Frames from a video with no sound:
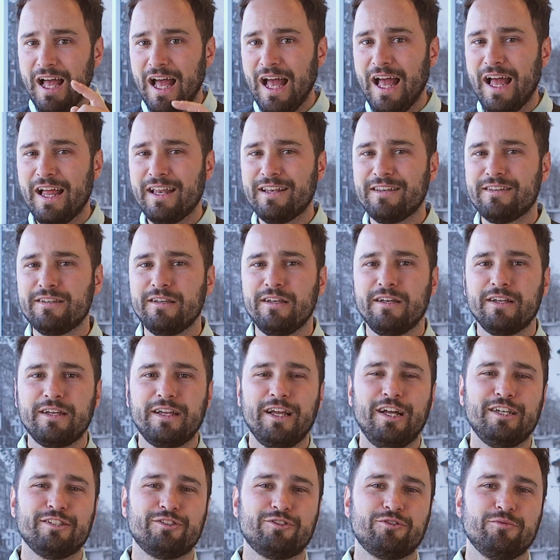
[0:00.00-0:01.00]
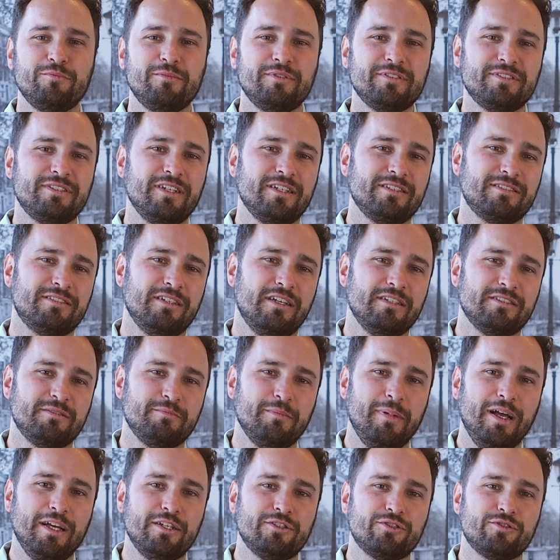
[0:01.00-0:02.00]
and customer success
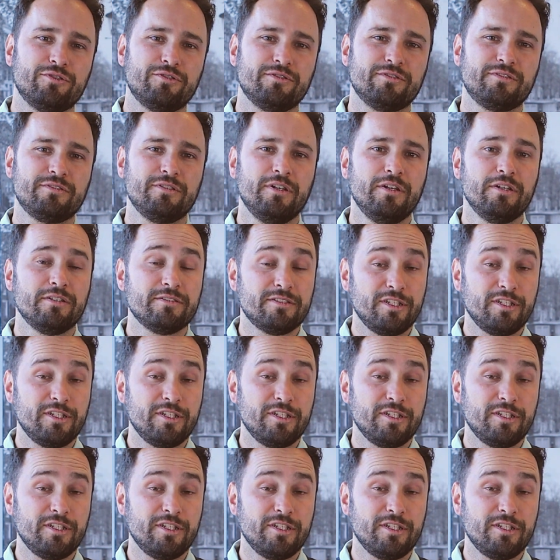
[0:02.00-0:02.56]
measures,